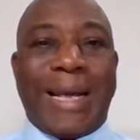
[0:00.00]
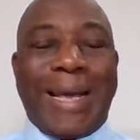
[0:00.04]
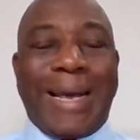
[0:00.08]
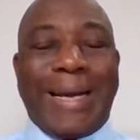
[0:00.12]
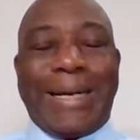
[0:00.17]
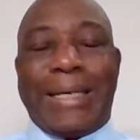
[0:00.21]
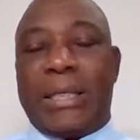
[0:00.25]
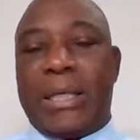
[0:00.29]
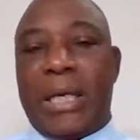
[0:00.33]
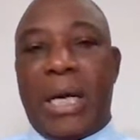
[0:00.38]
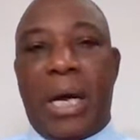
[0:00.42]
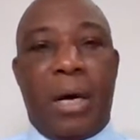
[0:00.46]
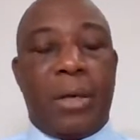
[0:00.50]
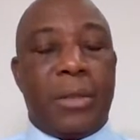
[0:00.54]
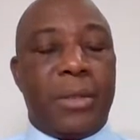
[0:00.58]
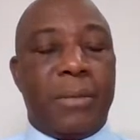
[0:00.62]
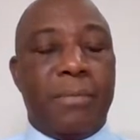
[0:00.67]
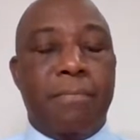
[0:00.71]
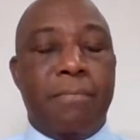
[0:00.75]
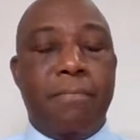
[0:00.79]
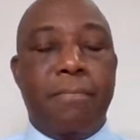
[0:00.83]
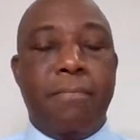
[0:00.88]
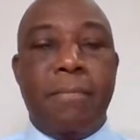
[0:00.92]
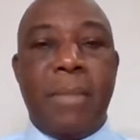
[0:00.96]
kicked out
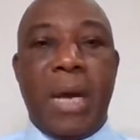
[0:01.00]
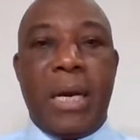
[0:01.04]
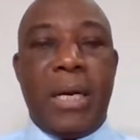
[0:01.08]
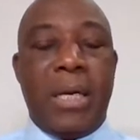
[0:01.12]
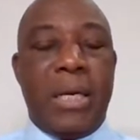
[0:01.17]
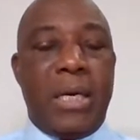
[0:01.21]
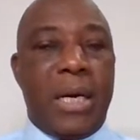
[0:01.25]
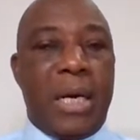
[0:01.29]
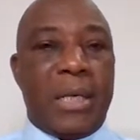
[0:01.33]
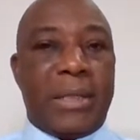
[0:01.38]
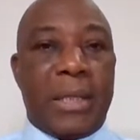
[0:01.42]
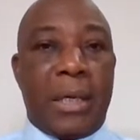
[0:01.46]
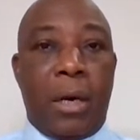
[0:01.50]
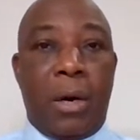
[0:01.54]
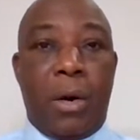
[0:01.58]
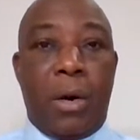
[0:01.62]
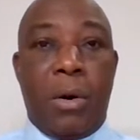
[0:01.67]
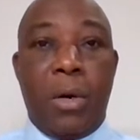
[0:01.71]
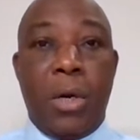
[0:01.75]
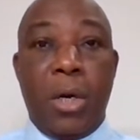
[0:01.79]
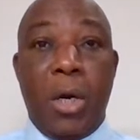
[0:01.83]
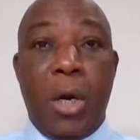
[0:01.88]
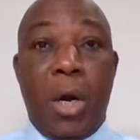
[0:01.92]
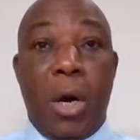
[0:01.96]
many years
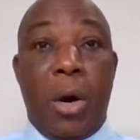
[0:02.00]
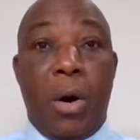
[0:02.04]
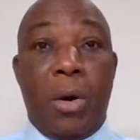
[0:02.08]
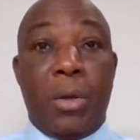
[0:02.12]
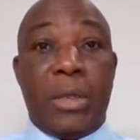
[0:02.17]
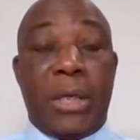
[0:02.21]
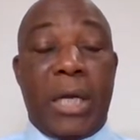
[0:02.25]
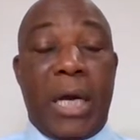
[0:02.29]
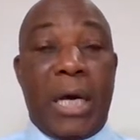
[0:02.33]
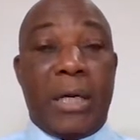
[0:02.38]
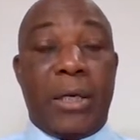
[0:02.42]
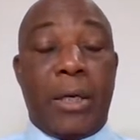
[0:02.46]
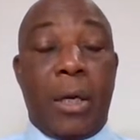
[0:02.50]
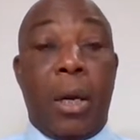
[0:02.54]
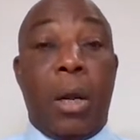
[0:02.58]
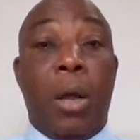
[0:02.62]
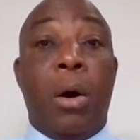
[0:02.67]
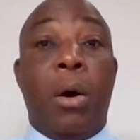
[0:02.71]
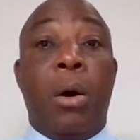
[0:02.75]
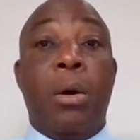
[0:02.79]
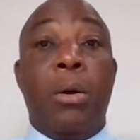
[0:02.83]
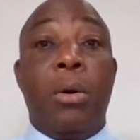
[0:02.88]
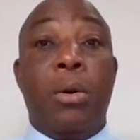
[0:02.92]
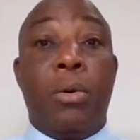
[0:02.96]
ago under the
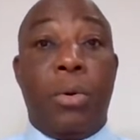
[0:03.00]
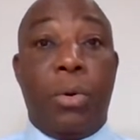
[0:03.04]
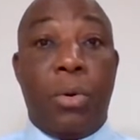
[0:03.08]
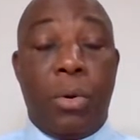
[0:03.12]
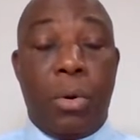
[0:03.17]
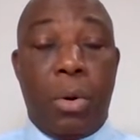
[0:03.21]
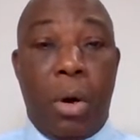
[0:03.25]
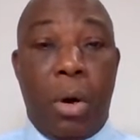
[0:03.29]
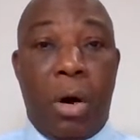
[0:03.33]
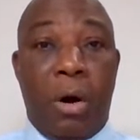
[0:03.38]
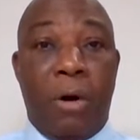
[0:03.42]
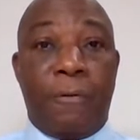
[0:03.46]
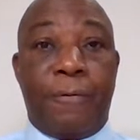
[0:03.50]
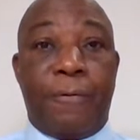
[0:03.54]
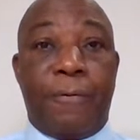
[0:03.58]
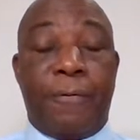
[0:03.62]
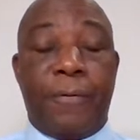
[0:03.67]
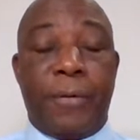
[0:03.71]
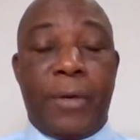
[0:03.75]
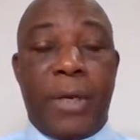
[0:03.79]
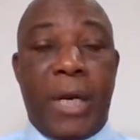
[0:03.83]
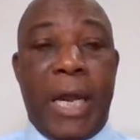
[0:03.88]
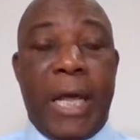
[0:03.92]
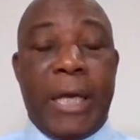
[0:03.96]
long rule
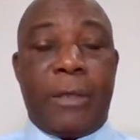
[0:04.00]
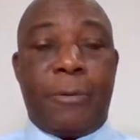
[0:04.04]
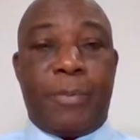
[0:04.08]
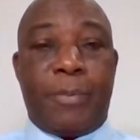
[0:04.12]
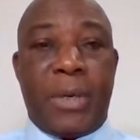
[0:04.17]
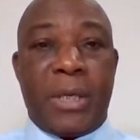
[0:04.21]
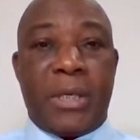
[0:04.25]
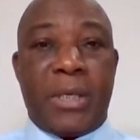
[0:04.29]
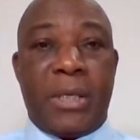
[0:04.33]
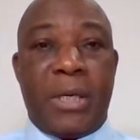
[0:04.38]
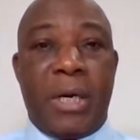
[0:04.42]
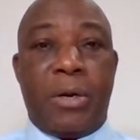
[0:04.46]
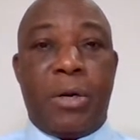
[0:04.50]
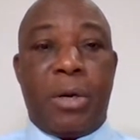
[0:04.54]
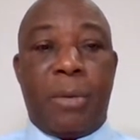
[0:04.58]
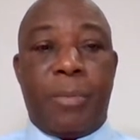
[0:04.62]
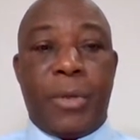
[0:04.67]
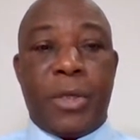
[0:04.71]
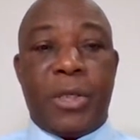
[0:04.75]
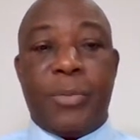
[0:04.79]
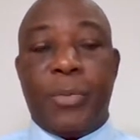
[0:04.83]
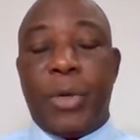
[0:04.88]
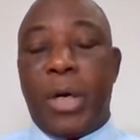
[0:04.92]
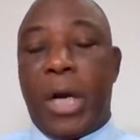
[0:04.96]
of the late President
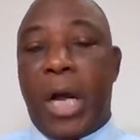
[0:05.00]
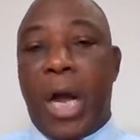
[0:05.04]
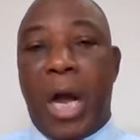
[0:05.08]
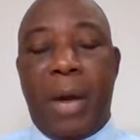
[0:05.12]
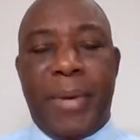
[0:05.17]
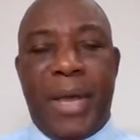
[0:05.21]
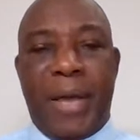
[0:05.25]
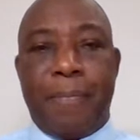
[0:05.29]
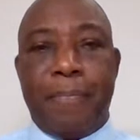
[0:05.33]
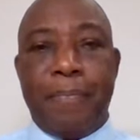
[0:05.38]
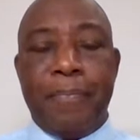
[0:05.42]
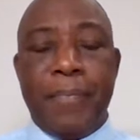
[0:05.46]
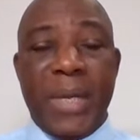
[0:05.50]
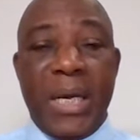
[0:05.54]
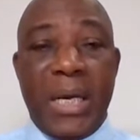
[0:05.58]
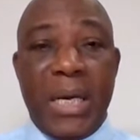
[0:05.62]
Robert Mugabe.